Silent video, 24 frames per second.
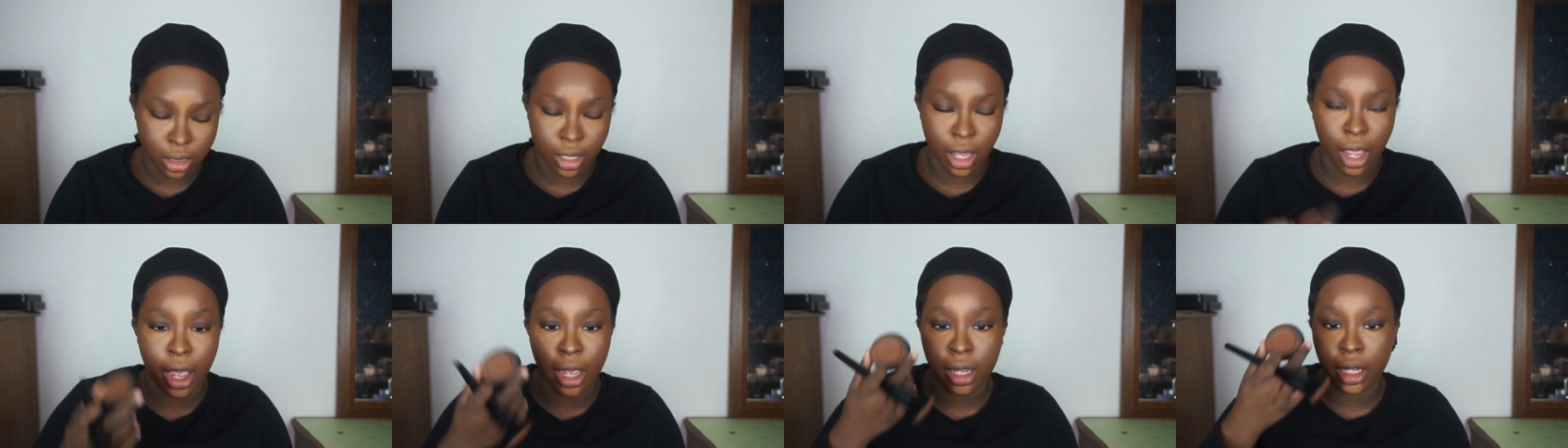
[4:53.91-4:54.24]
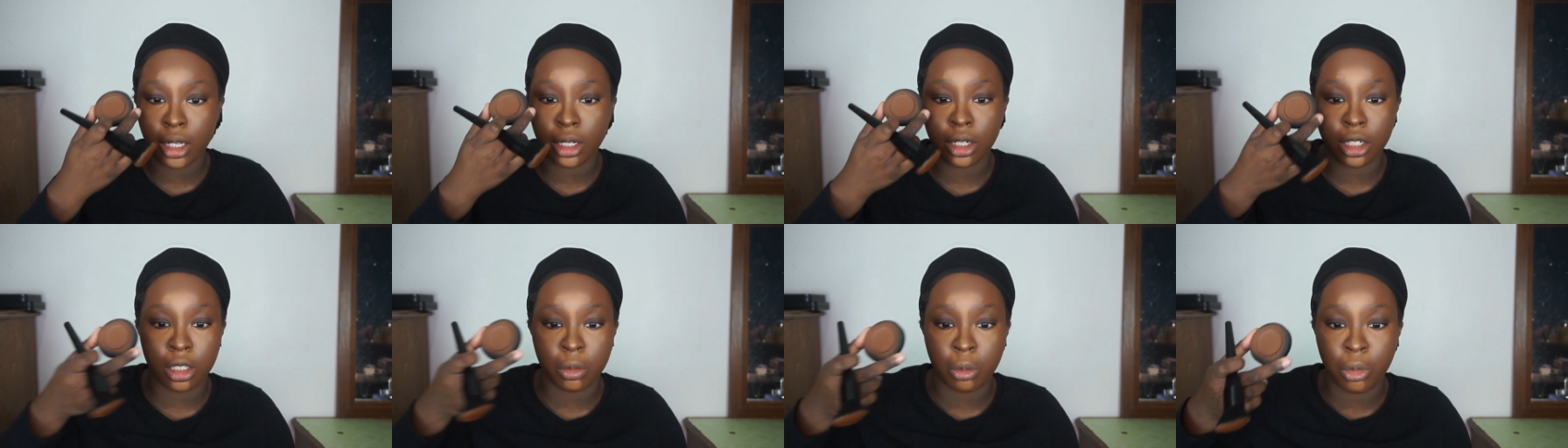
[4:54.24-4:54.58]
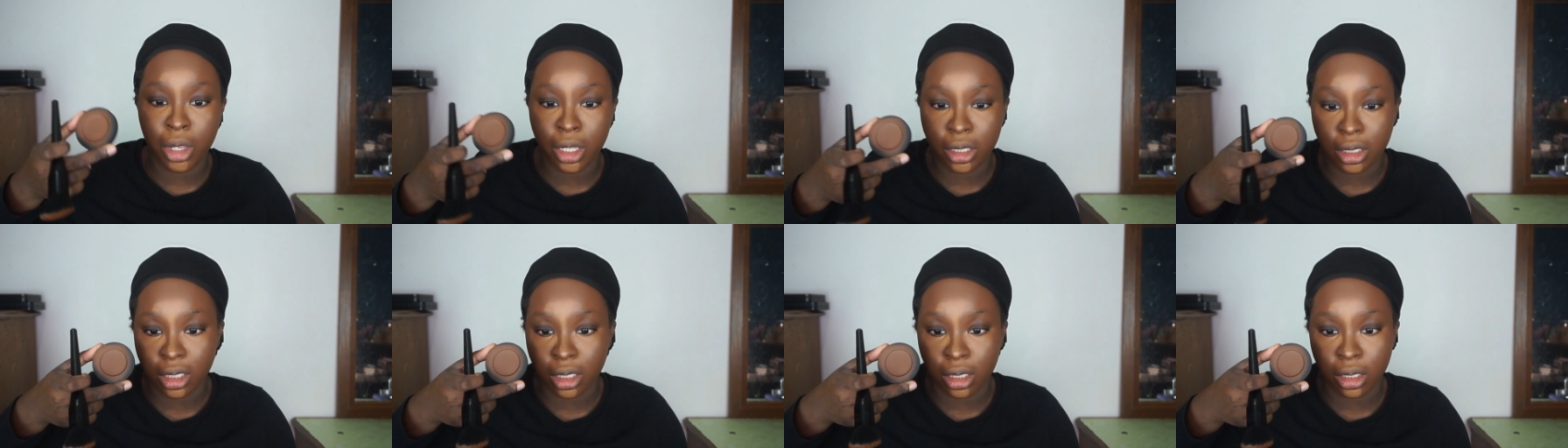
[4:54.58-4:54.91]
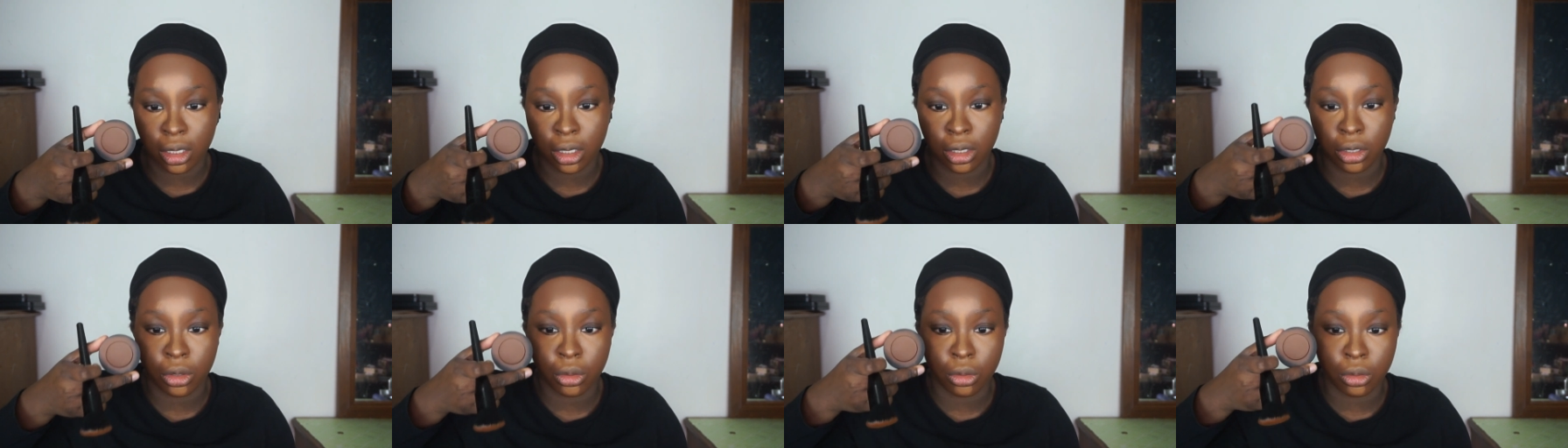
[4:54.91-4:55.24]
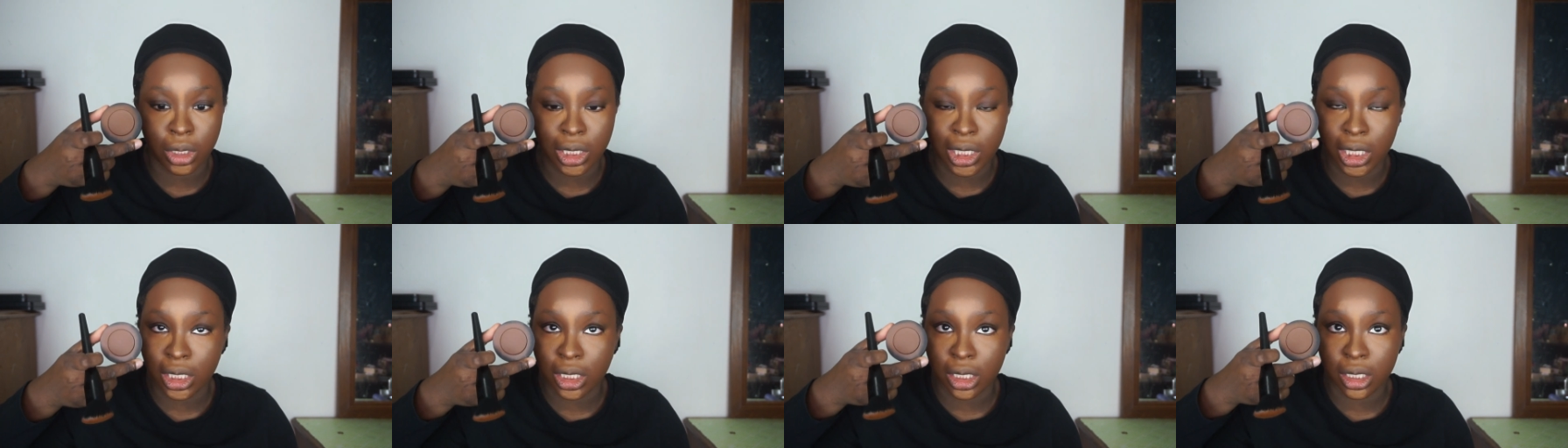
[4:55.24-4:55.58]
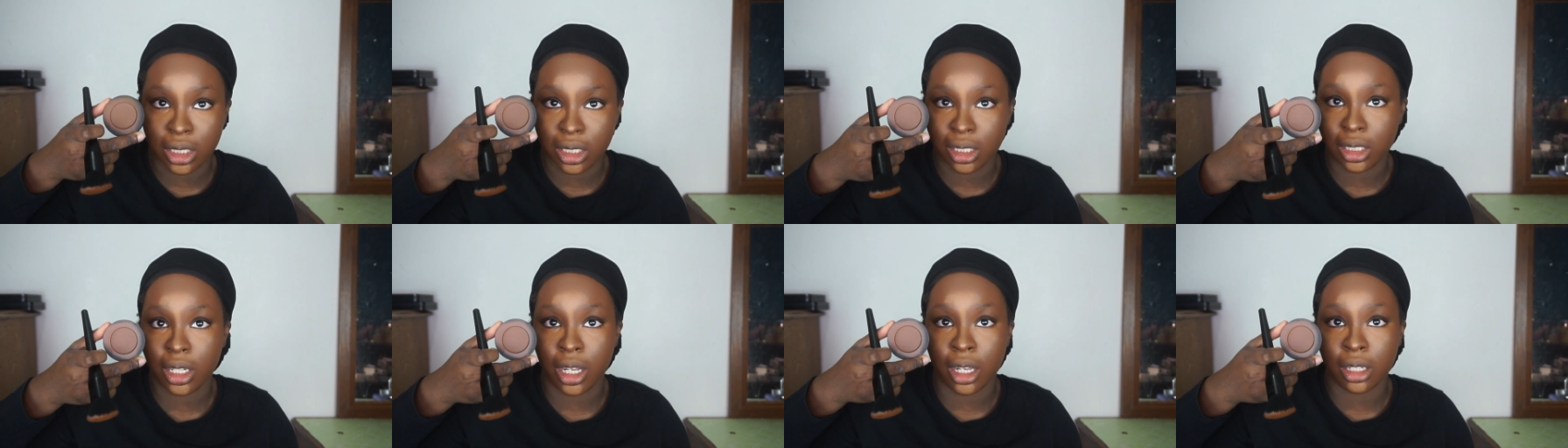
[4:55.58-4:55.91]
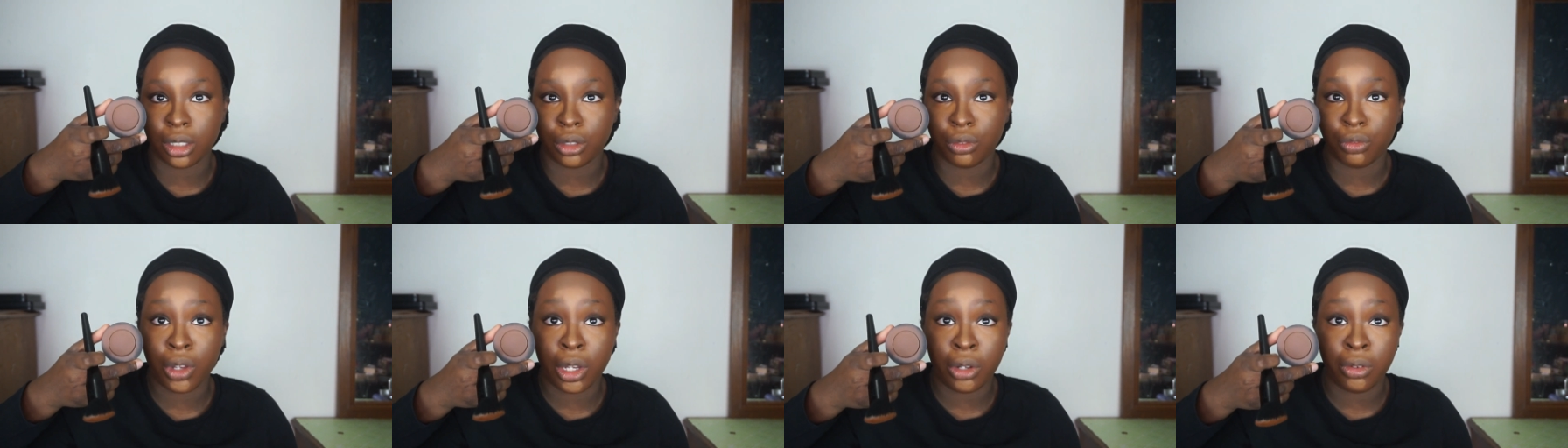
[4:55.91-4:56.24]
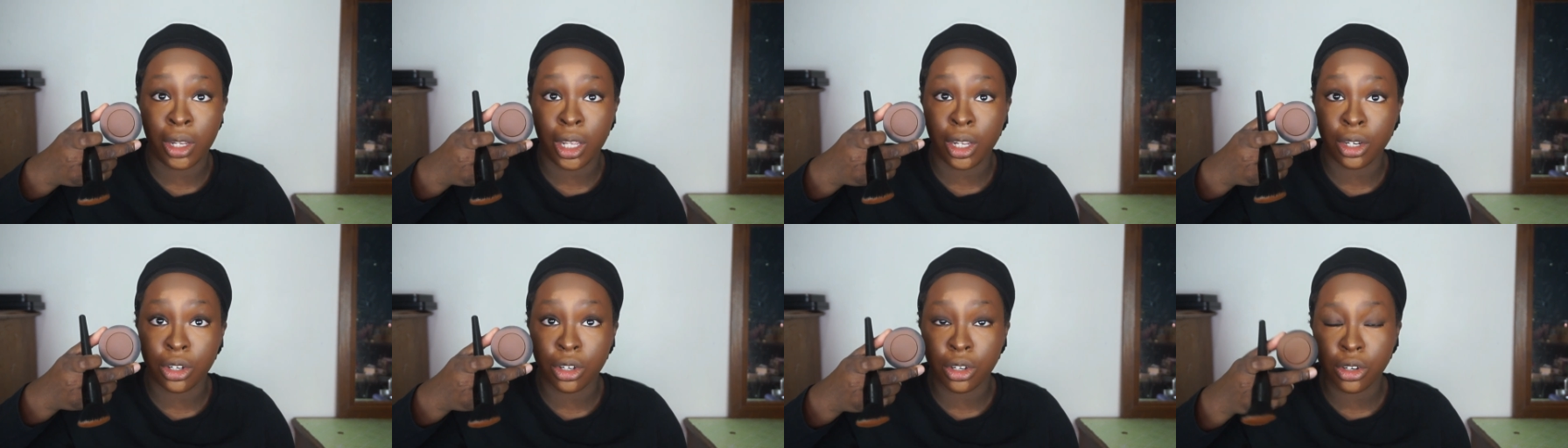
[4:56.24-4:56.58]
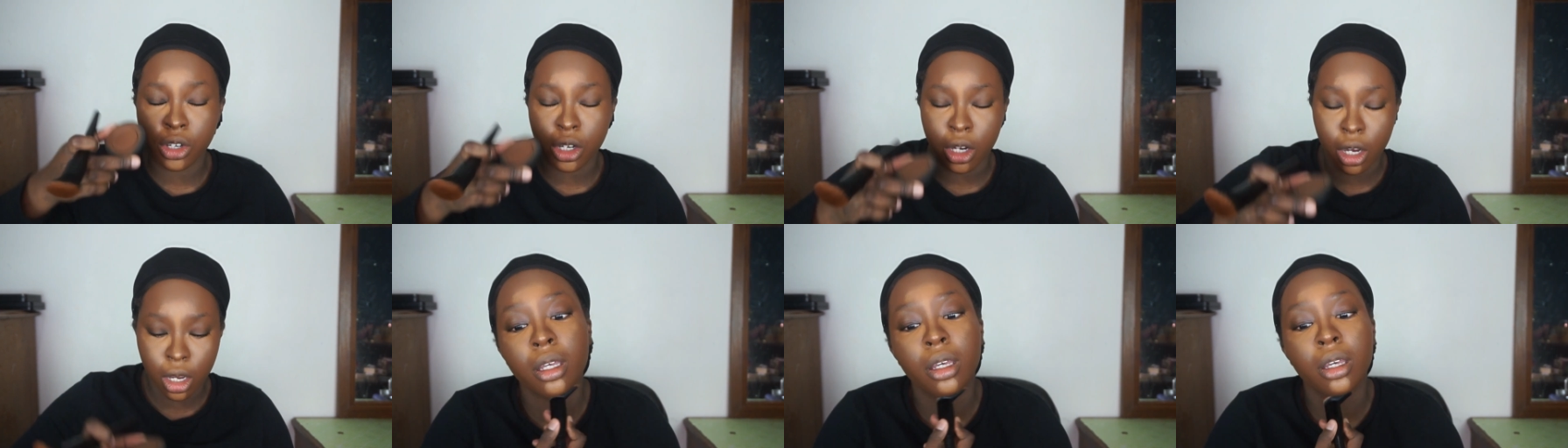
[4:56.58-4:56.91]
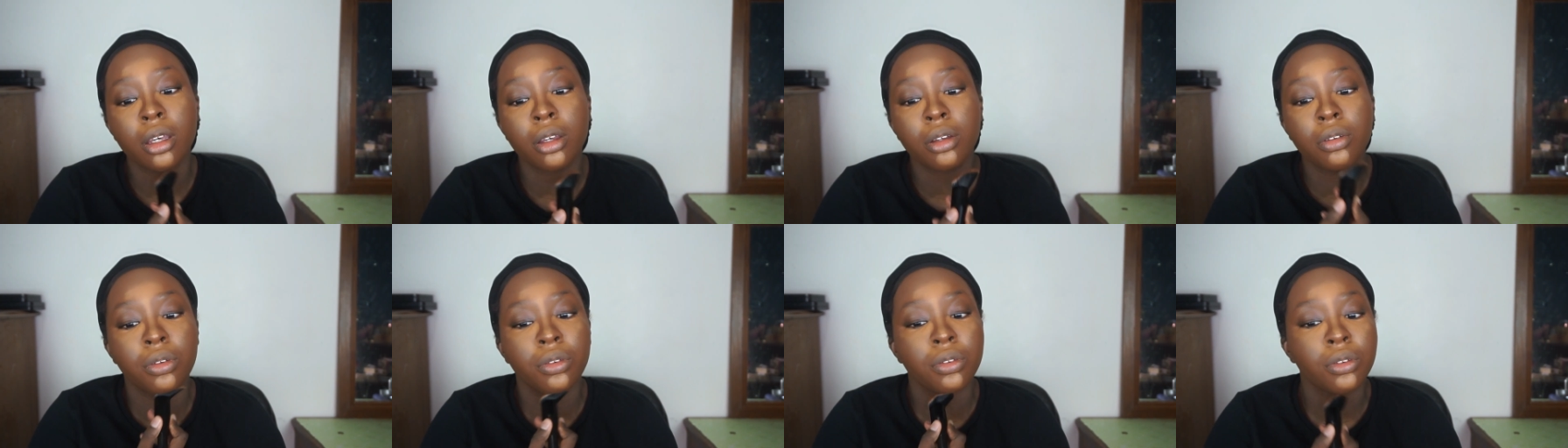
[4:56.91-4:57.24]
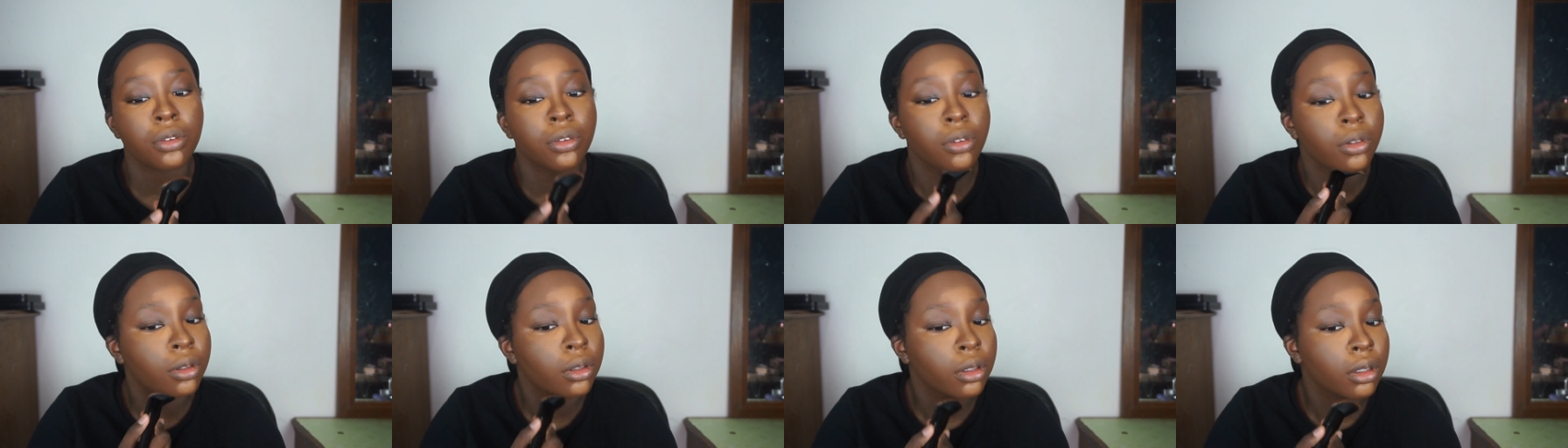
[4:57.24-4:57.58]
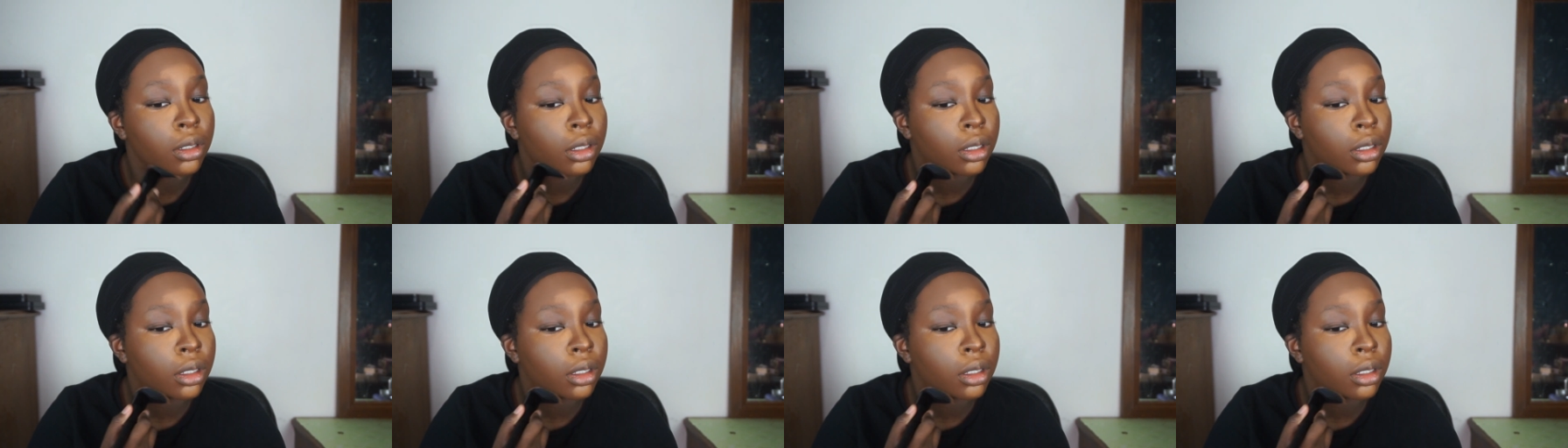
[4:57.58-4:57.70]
I could just basically use this just as a foundation shade if